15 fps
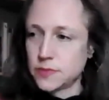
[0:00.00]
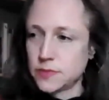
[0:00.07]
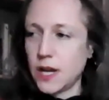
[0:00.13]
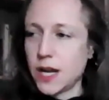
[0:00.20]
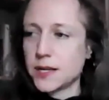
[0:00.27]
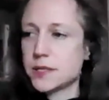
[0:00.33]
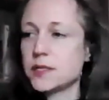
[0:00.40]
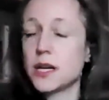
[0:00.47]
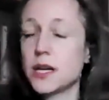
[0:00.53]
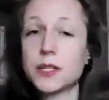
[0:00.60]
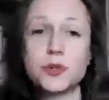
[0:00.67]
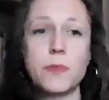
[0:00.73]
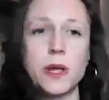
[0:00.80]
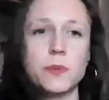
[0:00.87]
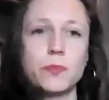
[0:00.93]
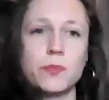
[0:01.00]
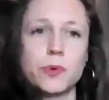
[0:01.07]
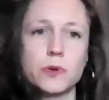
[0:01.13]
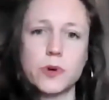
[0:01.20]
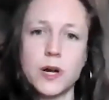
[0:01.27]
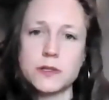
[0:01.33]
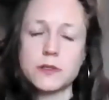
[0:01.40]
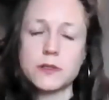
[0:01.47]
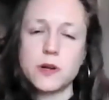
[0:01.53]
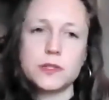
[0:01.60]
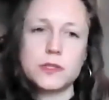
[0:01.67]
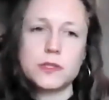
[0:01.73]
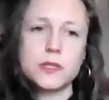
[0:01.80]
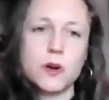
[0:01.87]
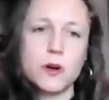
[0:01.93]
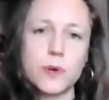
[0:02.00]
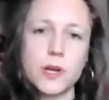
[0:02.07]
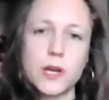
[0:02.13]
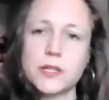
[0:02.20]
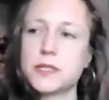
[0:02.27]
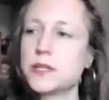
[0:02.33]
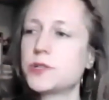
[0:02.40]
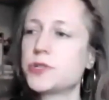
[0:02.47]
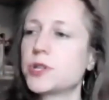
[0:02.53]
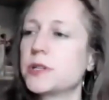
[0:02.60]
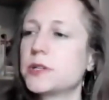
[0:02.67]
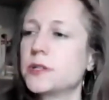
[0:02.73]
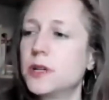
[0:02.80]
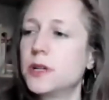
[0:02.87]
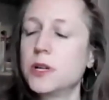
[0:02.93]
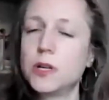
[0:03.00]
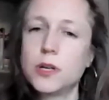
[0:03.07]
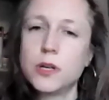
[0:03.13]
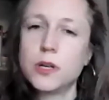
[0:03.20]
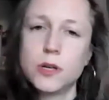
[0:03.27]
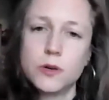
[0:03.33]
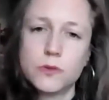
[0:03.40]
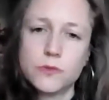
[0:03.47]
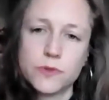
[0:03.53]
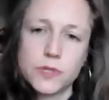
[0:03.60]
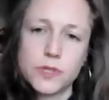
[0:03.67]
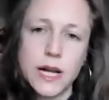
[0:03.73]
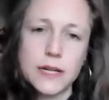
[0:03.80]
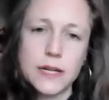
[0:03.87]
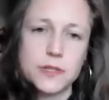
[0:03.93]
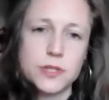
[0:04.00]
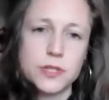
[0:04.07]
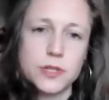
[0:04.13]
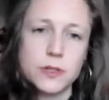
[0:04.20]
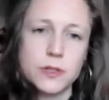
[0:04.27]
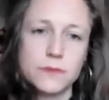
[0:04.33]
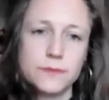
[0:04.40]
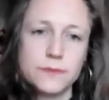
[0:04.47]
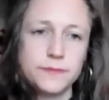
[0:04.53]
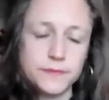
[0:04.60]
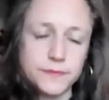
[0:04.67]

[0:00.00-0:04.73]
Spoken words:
has done to make progress on decarbonization over the last year?